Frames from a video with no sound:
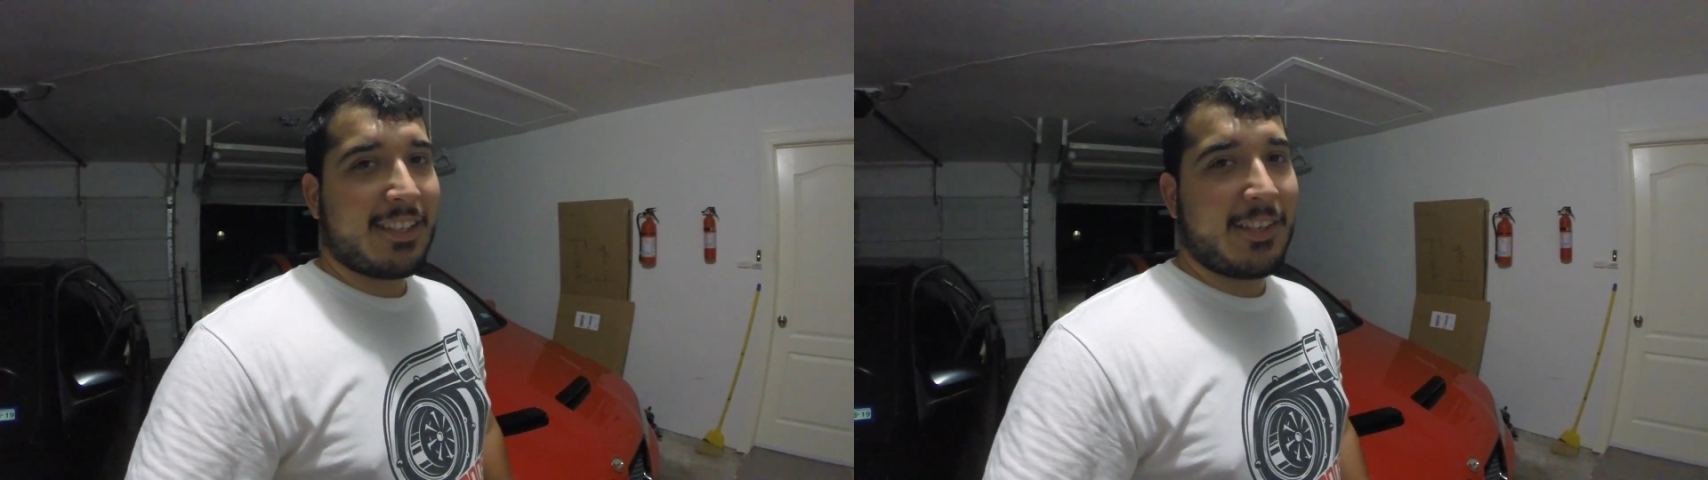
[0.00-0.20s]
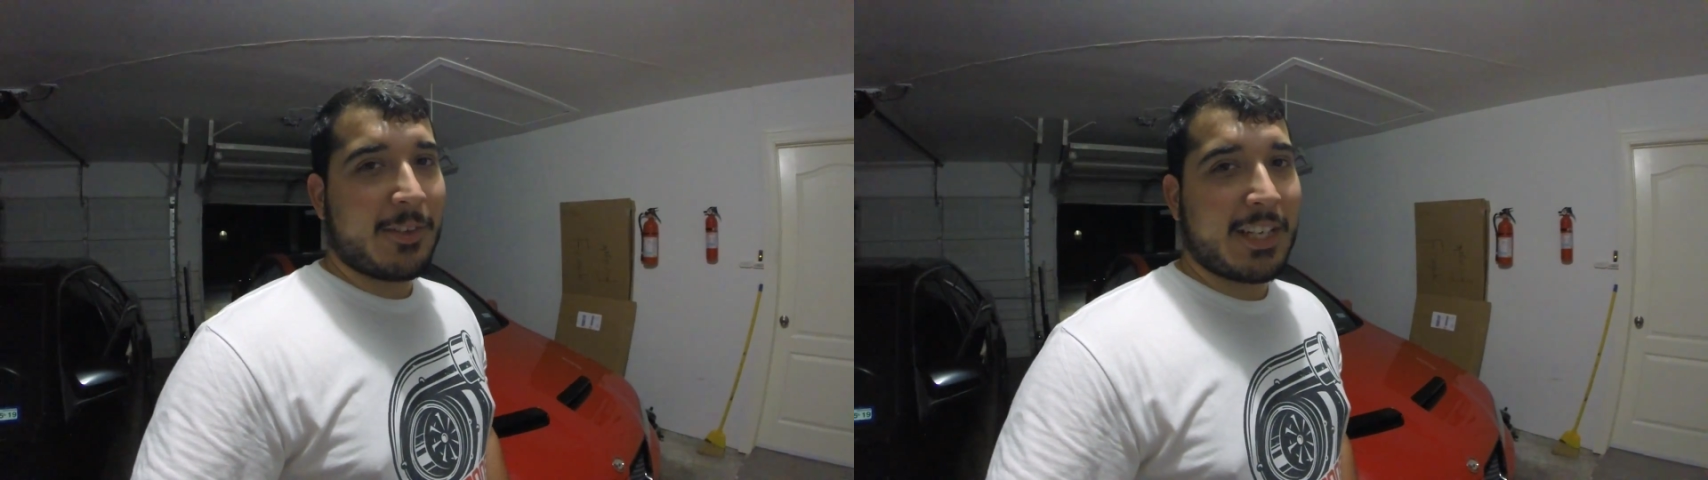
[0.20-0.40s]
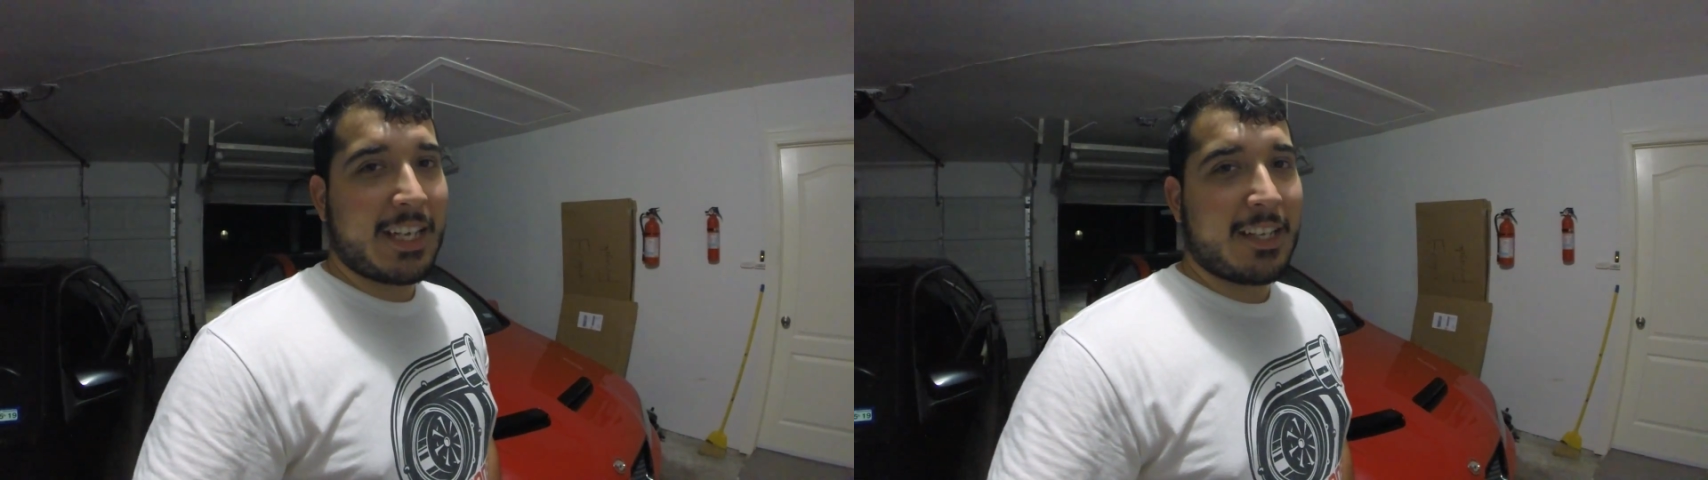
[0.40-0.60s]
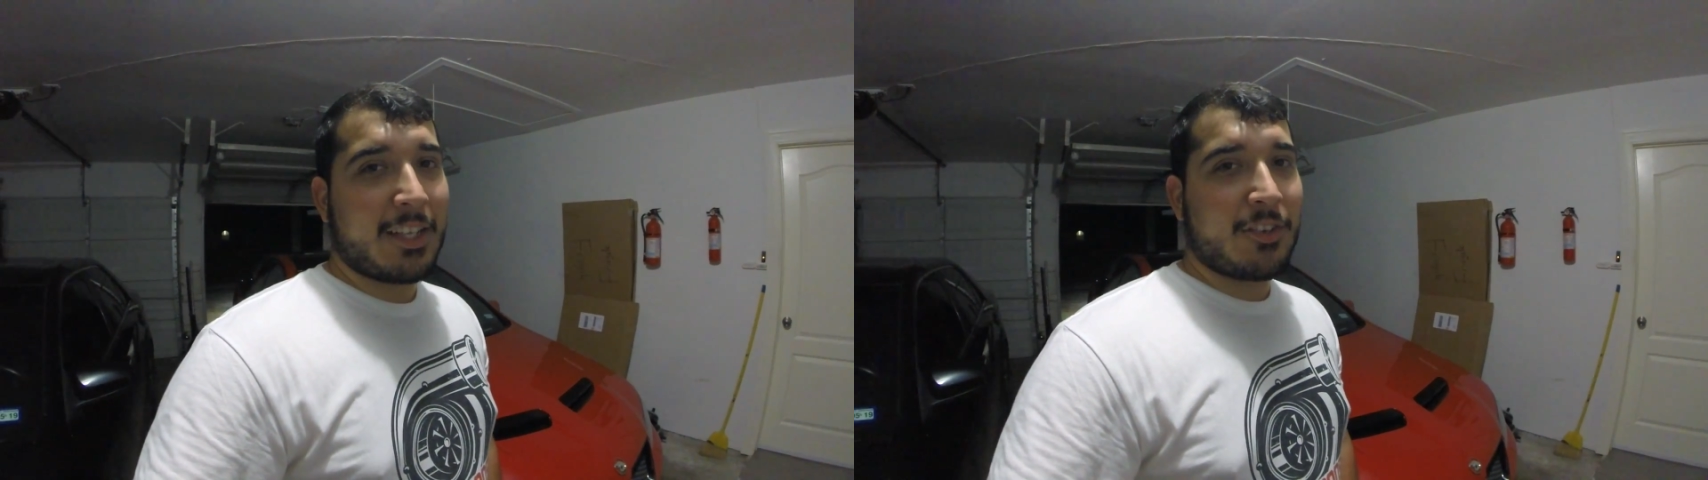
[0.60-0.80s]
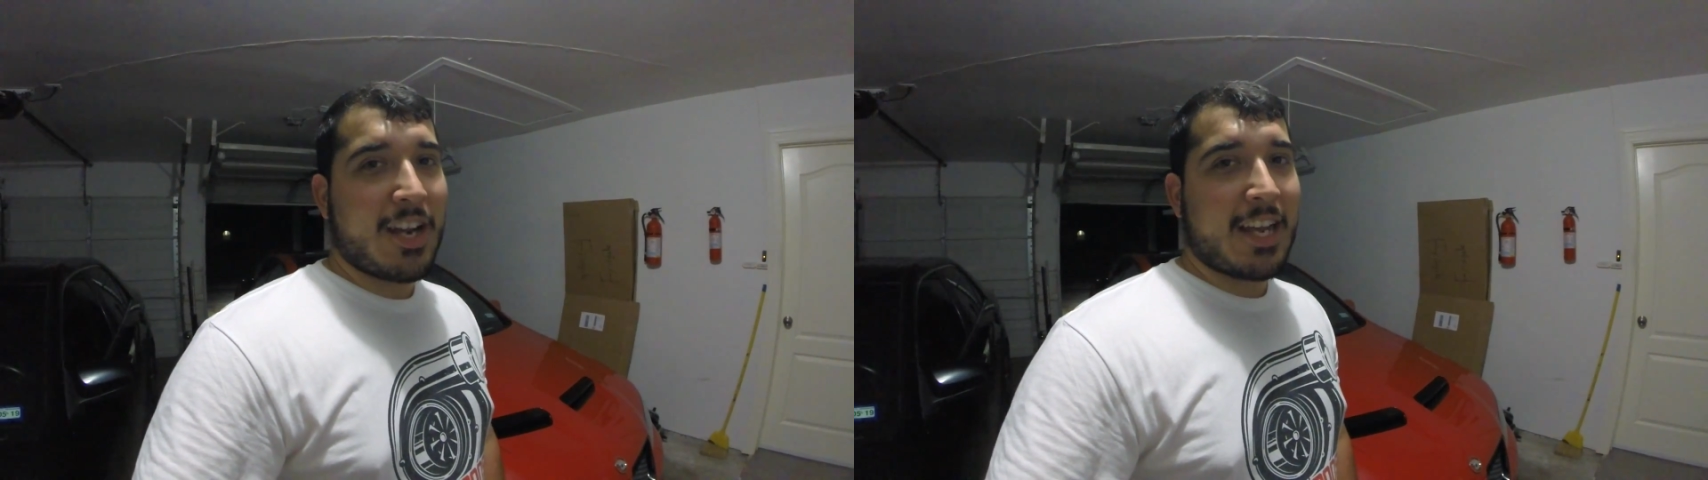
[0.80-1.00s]
get in
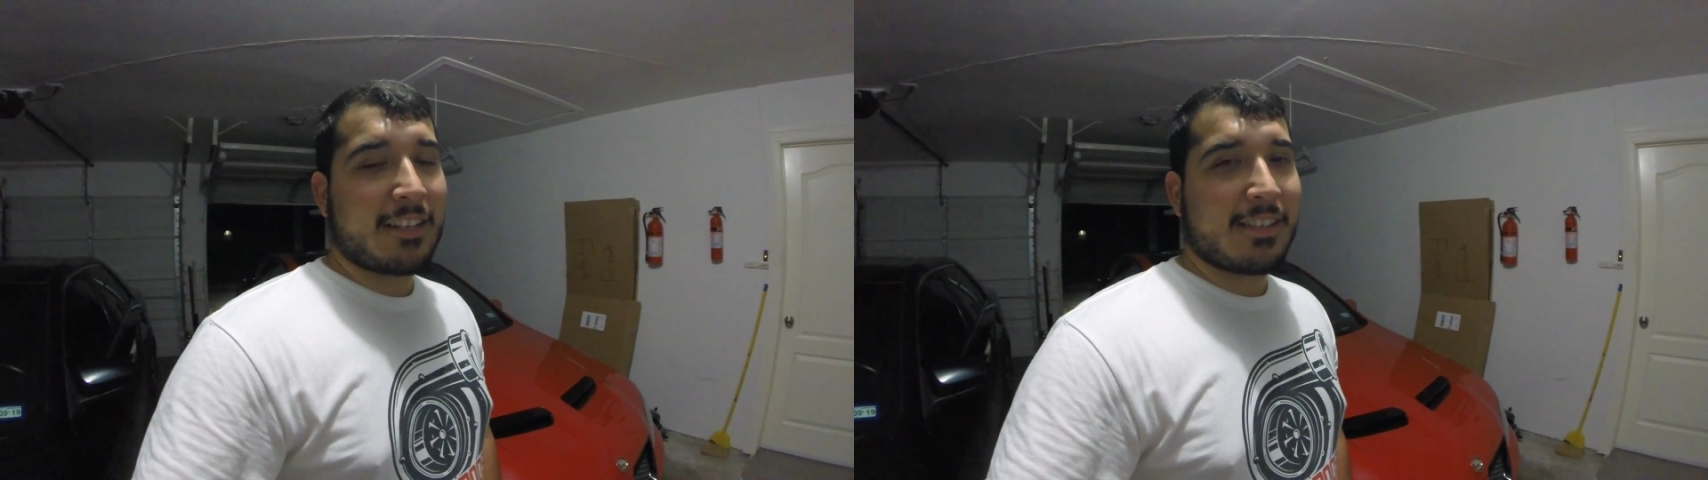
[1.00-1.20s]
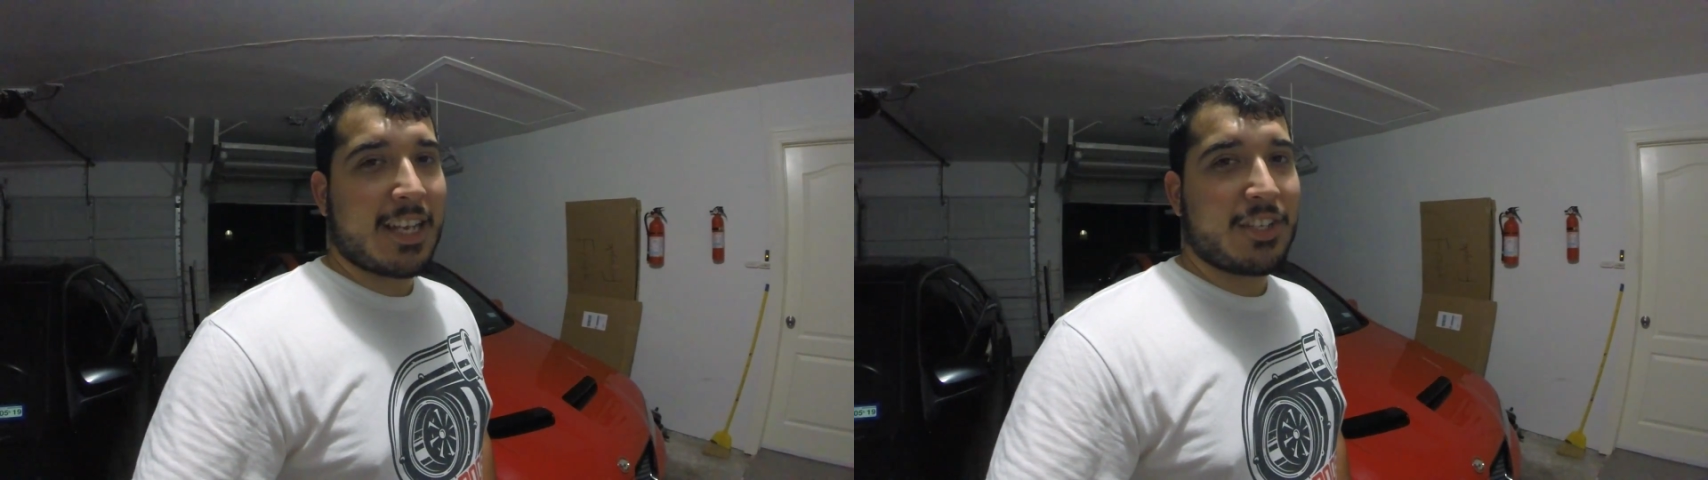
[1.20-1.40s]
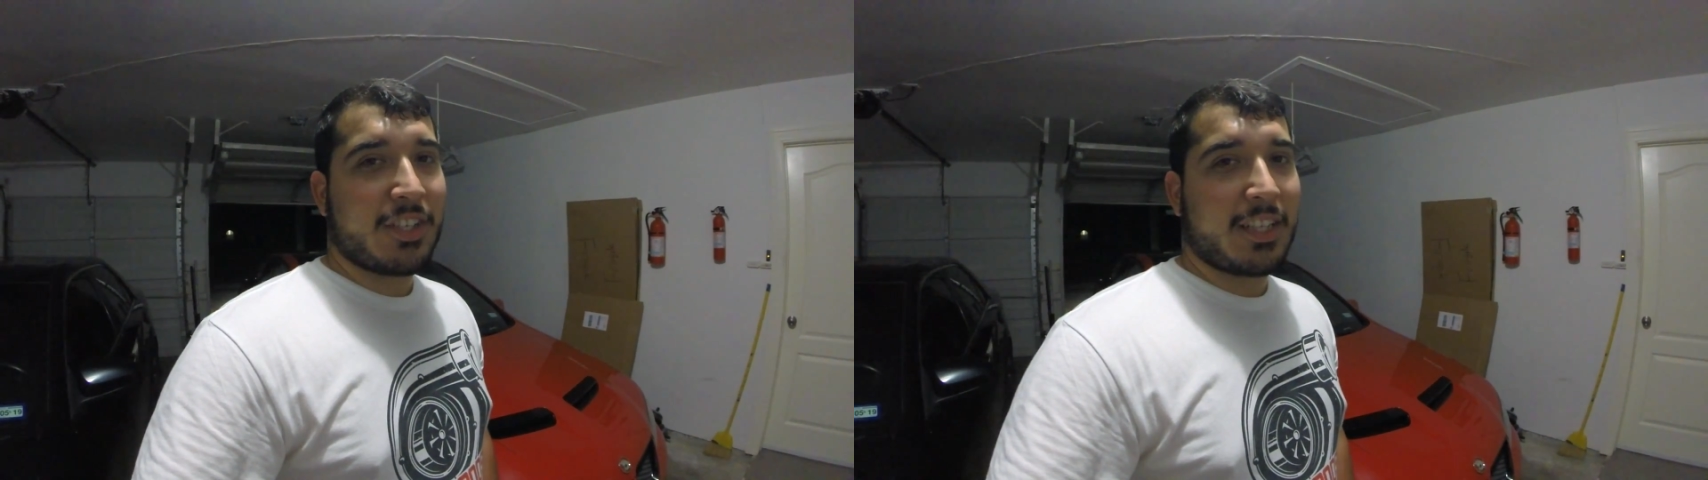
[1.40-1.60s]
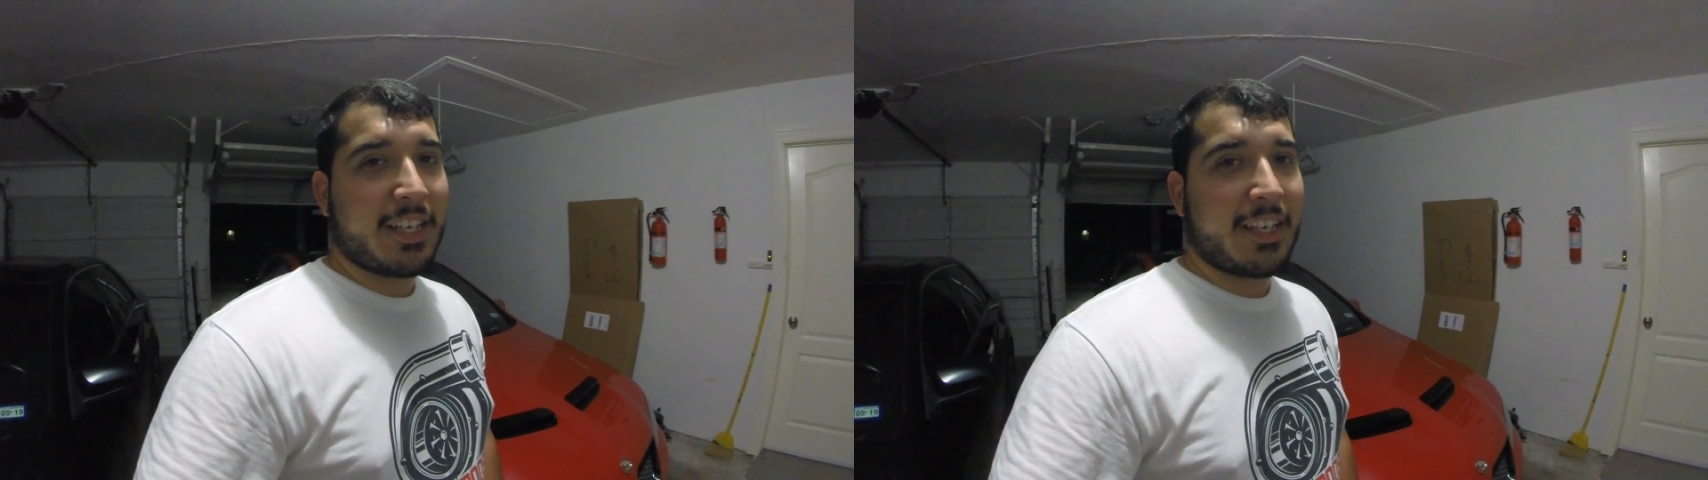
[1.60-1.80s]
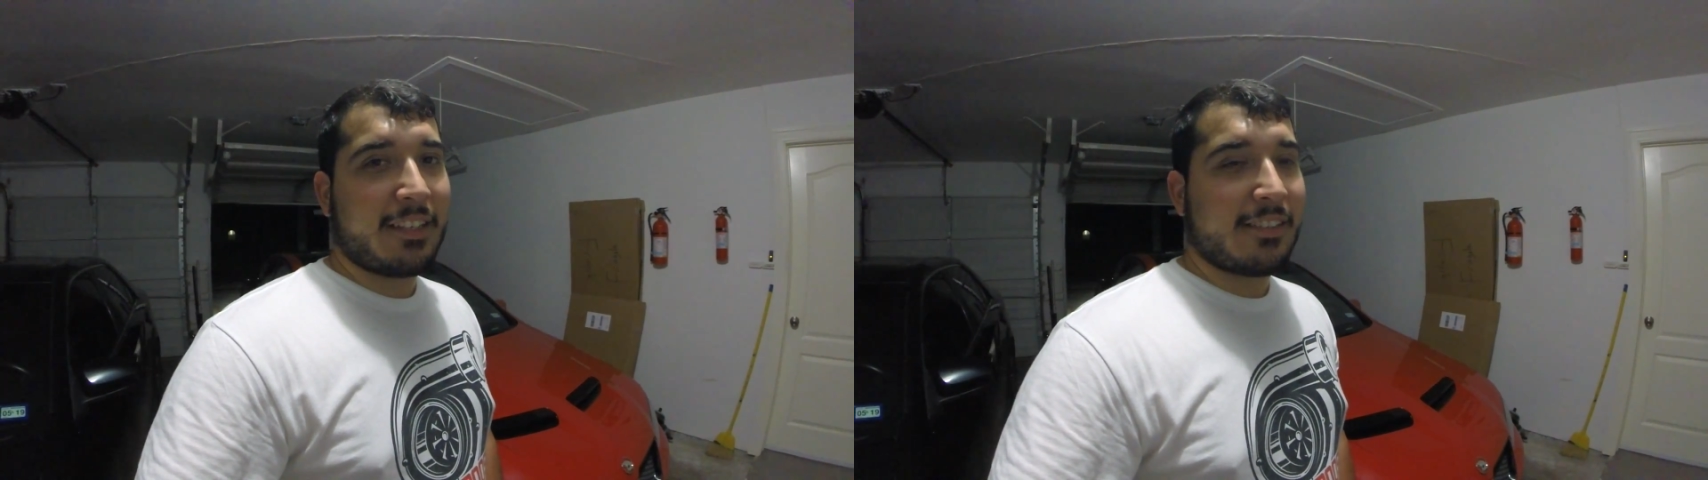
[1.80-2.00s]
the drag staging
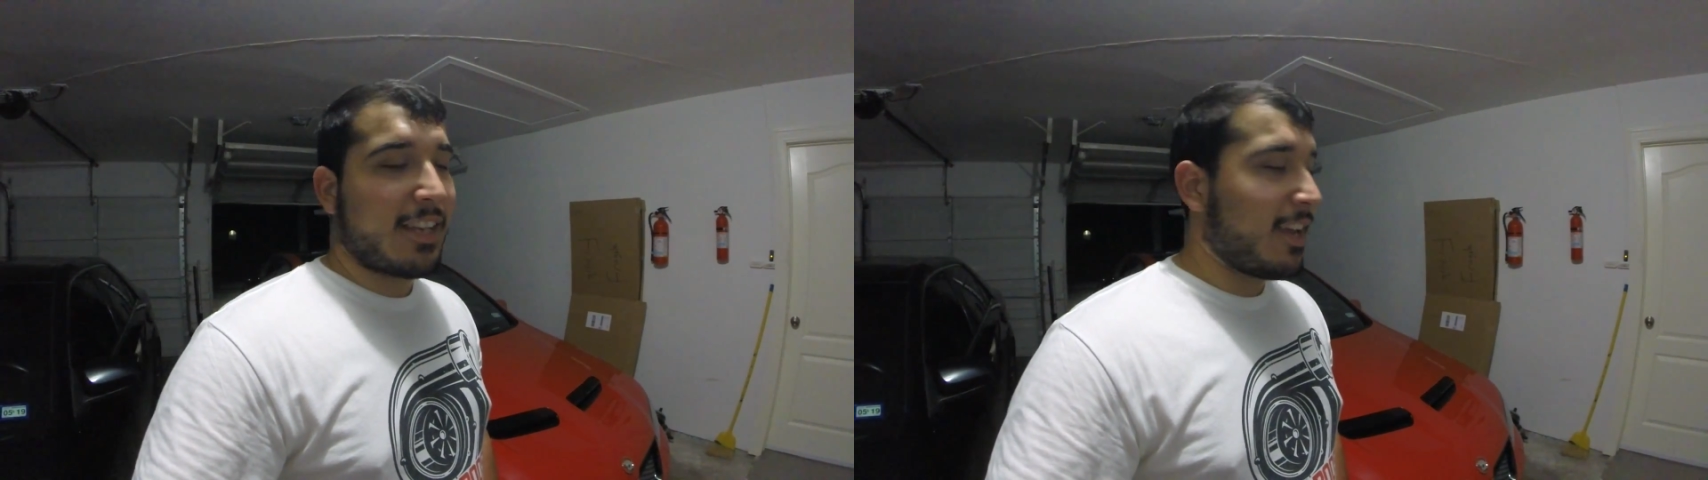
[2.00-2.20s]
lanes,